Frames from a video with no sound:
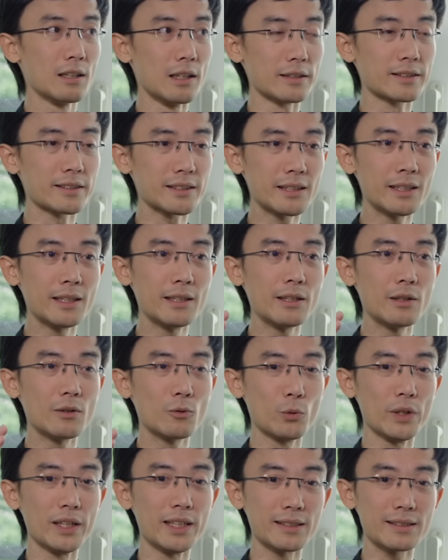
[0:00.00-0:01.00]
LaCie
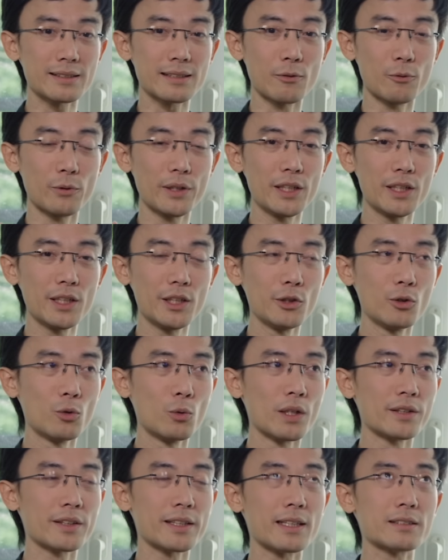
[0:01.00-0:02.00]
released a really new
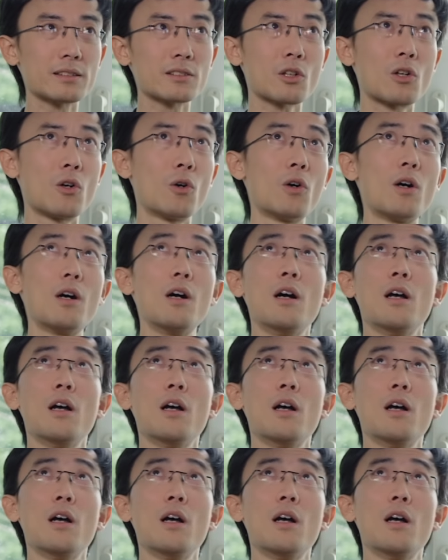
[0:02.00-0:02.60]
one that's called